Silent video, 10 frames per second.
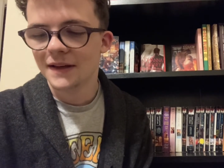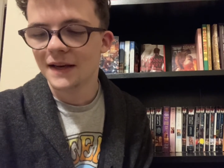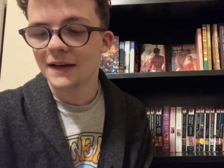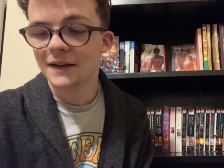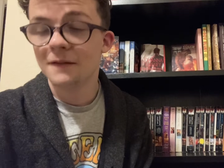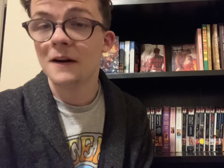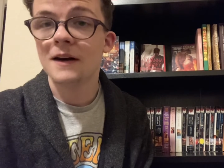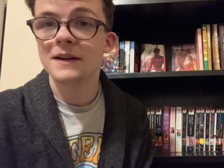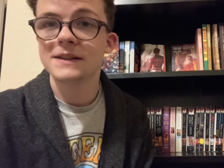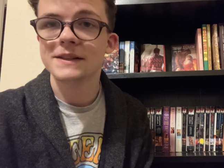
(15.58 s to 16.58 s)
and I've
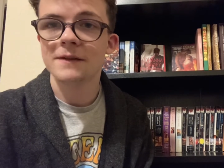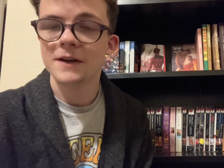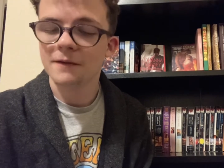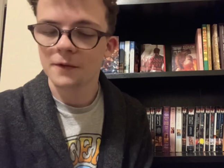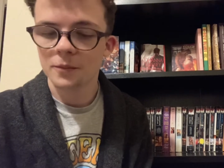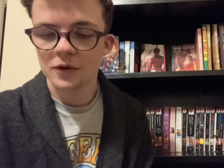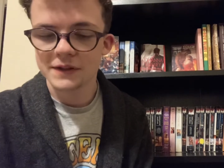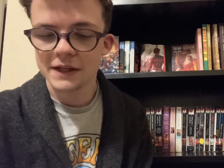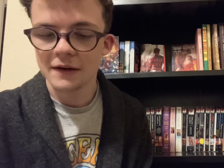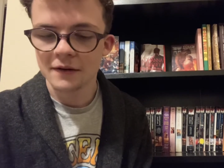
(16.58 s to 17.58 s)
got seven different
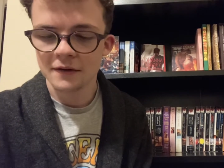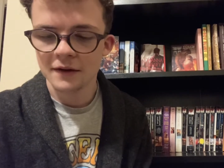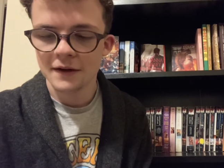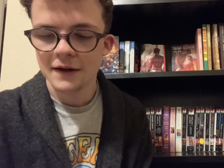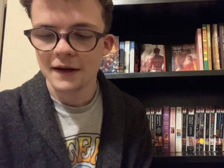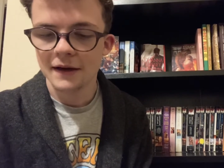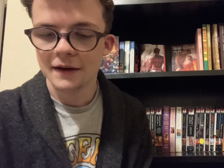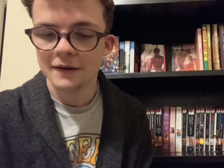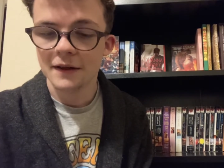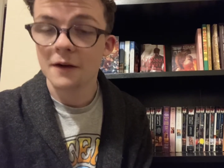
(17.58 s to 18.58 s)
books here,
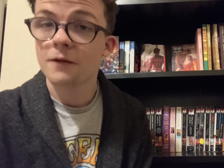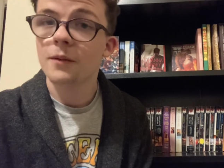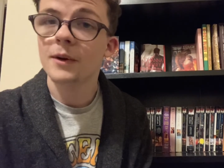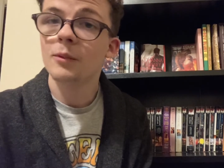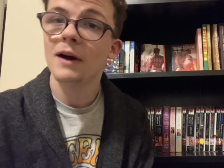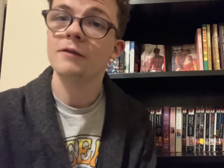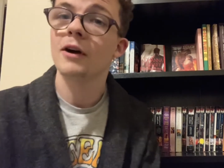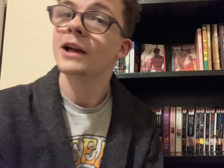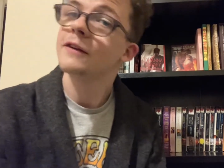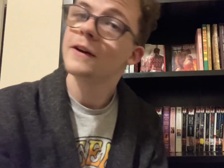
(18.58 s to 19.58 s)
and they're from a wide
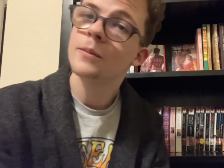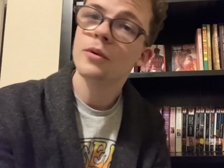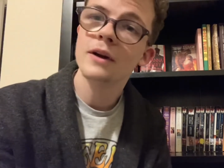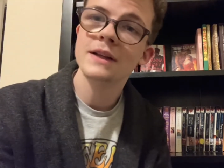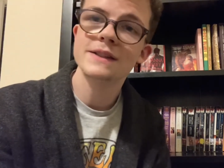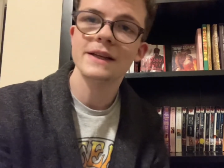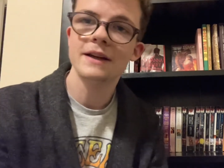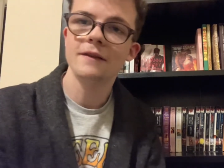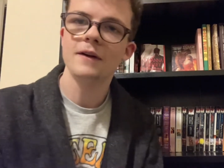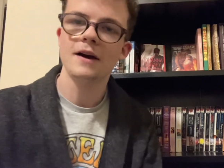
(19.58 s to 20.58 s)
variety of imprints,
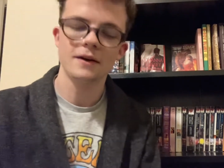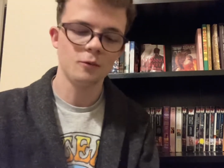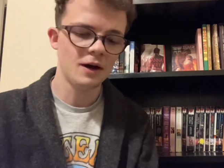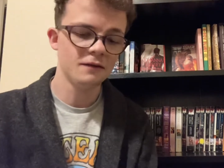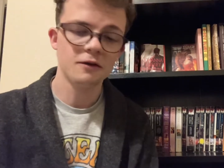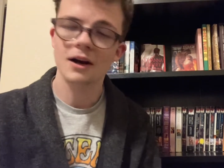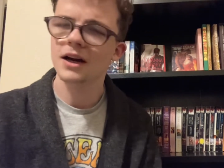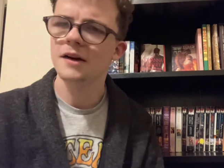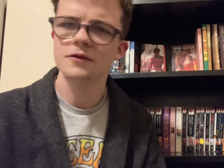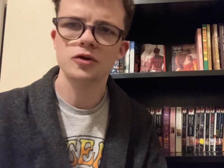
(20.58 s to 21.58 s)
and I've got a wide
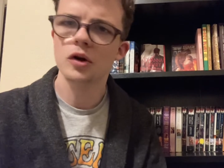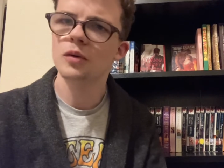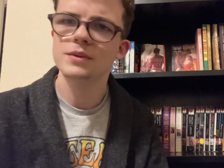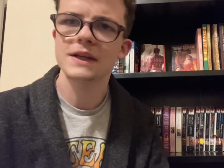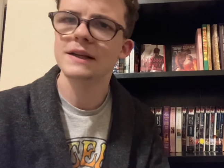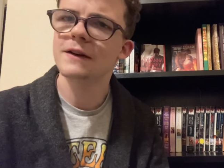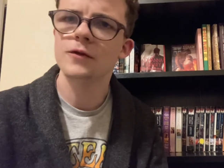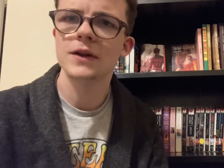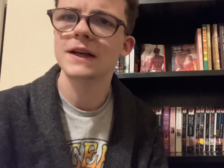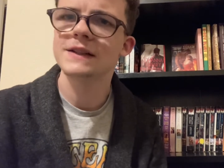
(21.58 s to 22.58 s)
variety of tropes and
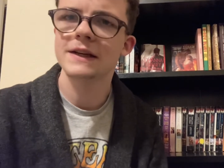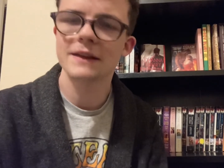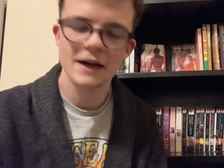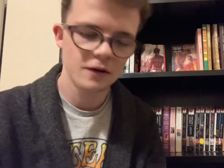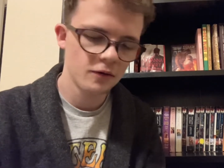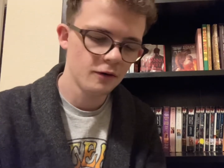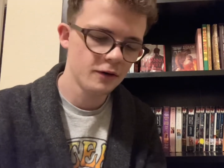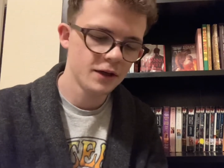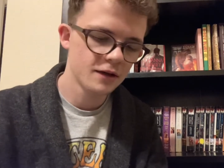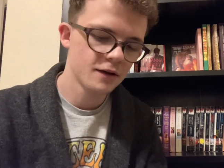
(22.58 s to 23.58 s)
different things like that going
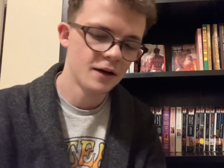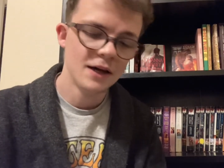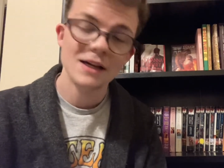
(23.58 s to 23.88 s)
on here.